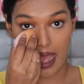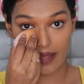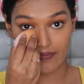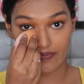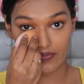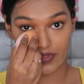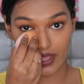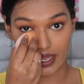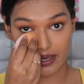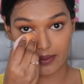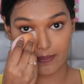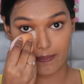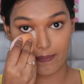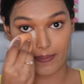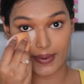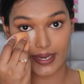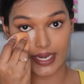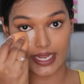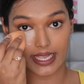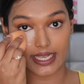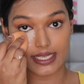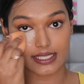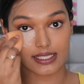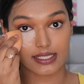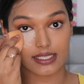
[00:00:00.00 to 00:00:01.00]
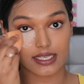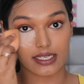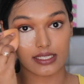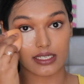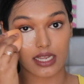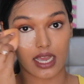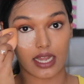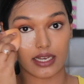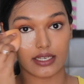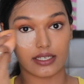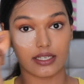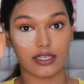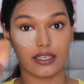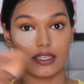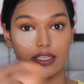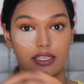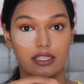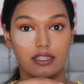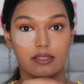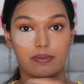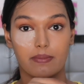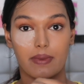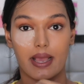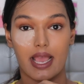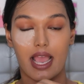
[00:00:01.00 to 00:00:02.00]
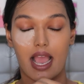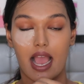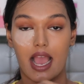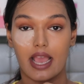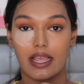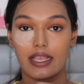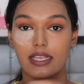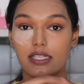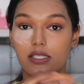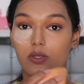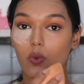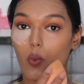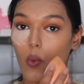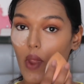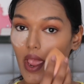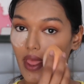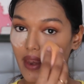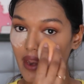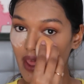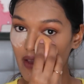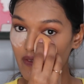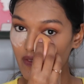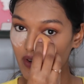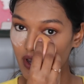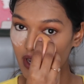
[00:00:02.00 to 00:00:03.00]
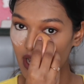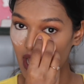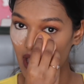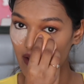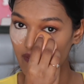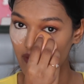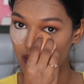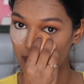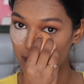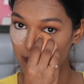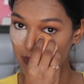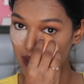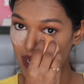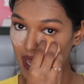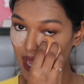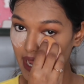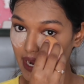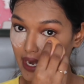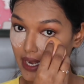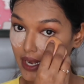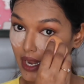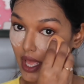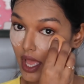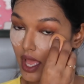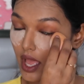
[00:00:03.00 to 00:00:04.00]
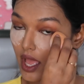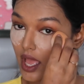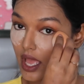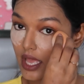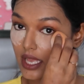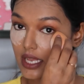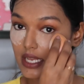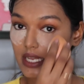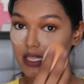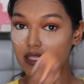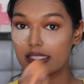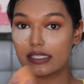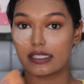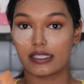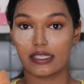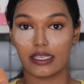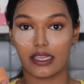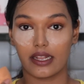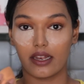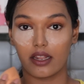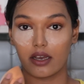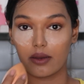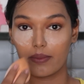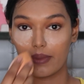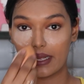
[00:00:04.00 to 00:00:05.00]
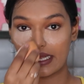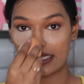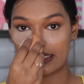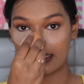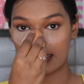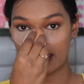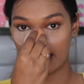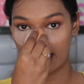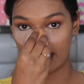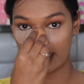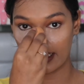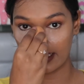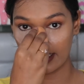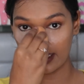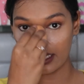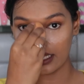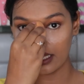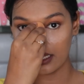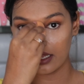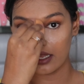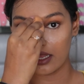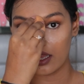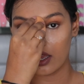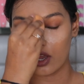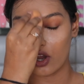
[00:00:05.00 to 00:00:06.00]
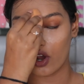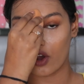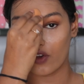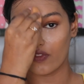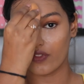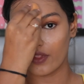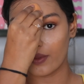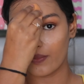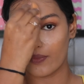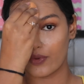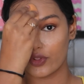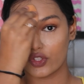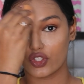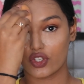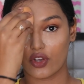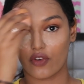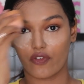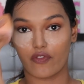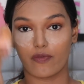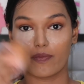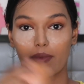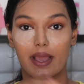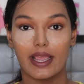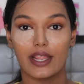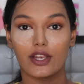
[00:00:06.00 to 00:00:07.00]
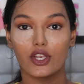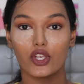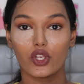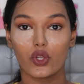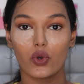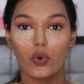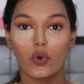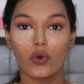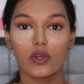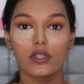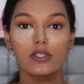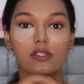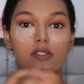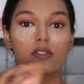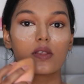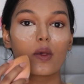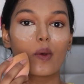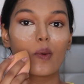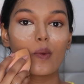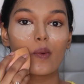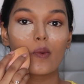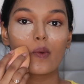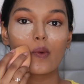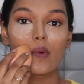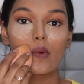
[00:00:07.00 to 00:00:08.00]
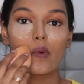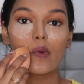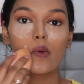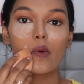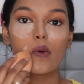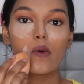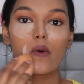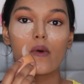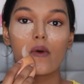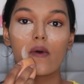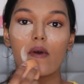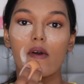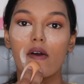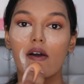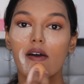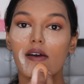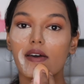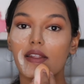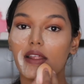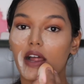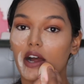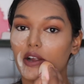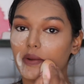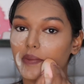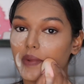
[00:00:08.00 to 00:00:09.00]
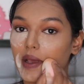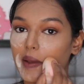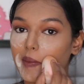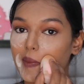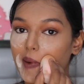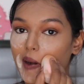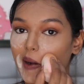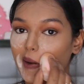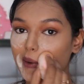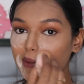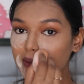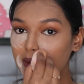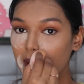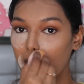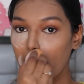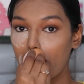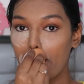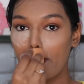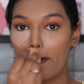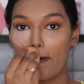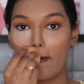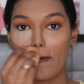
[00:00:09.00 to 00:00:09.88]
and then place it underneath my eyes wherever I've applied concealer, basically on the bridge of my nose, around my mouth,